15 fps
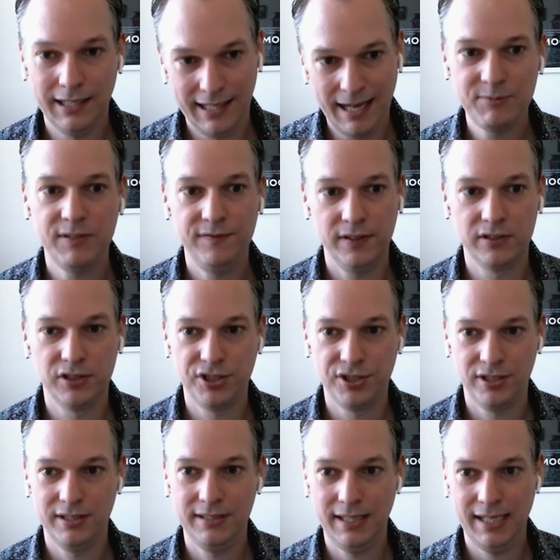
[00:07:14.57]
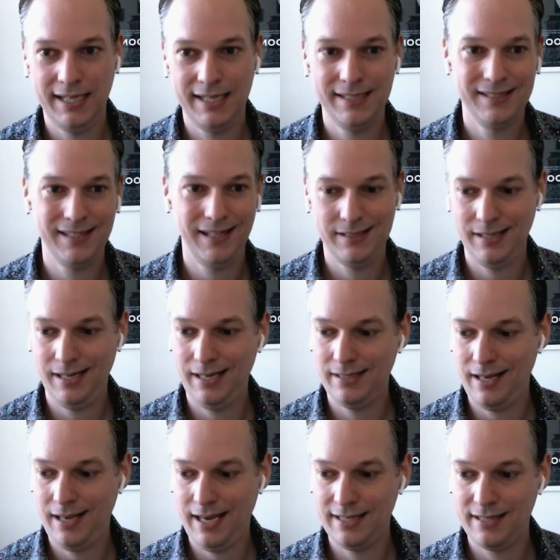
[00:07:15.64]
A Lambda function is
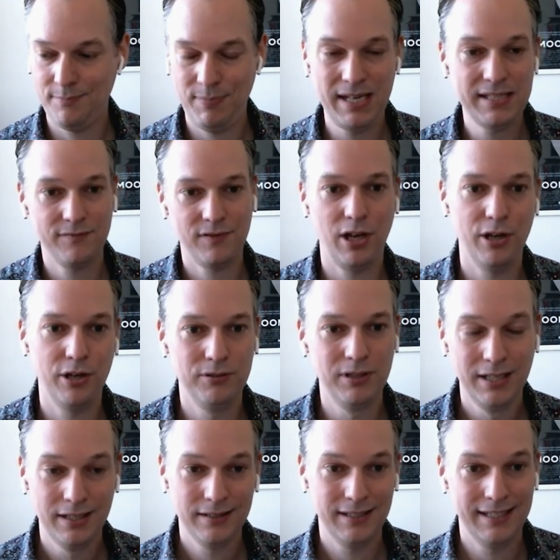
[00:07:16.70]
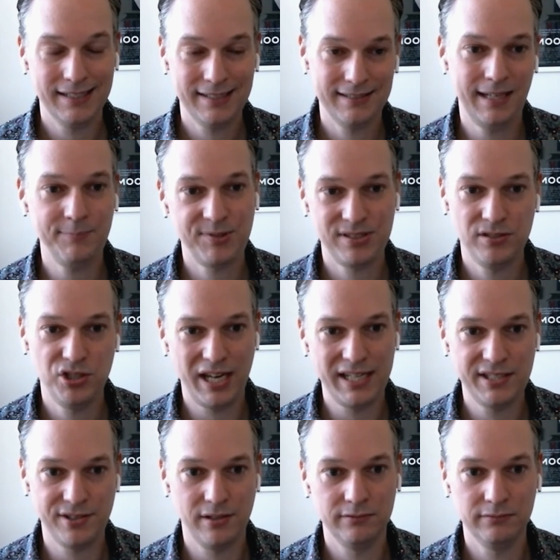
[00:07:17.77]
a piece of code that accepts some
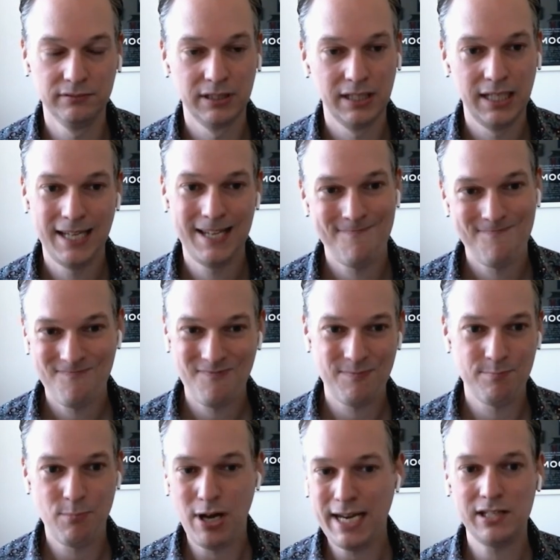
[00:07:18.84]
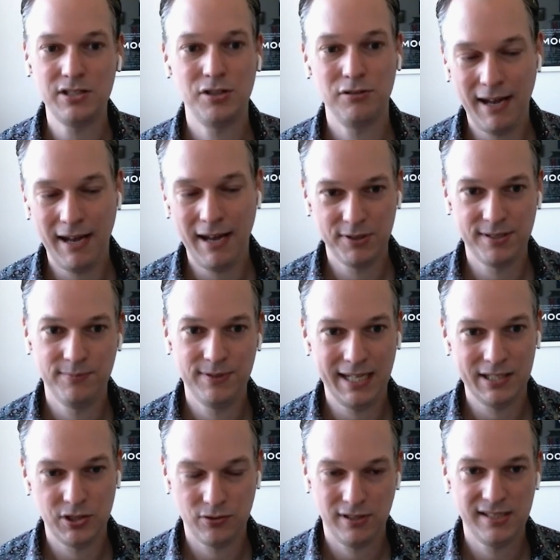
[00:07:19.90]
JSON, might interact with
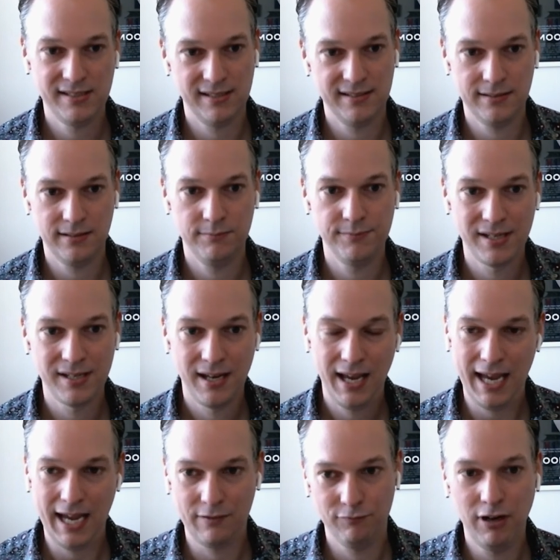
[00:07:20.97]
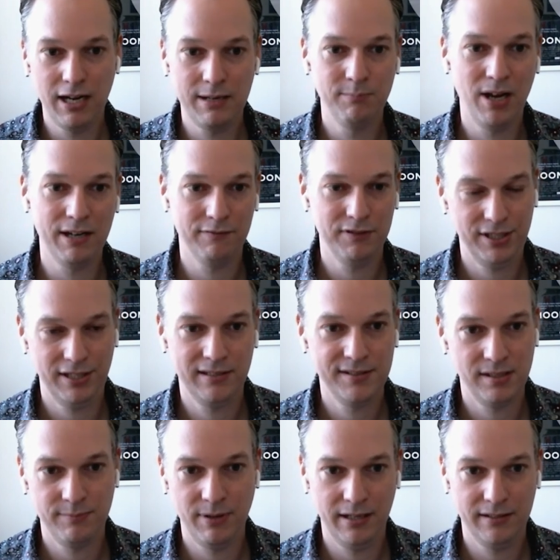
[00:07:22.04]
some downstream systems, and might
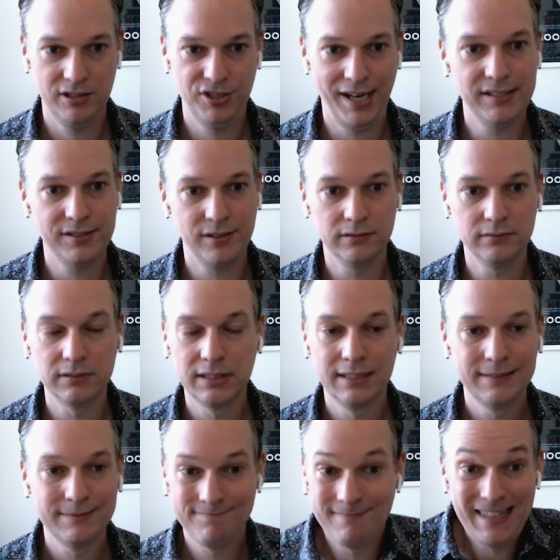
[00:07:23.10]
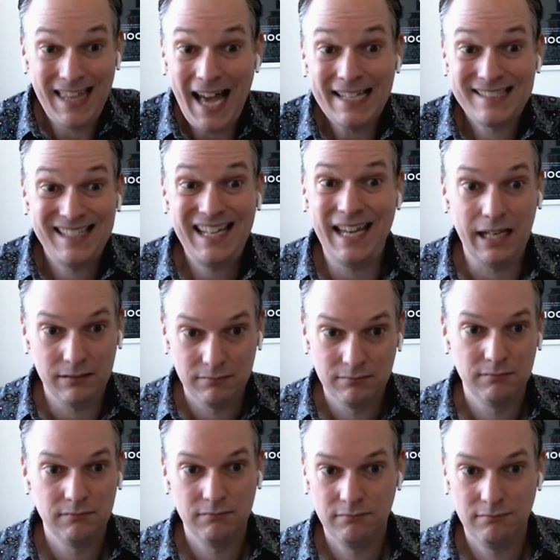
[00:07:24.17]
return some other JSON. That's it.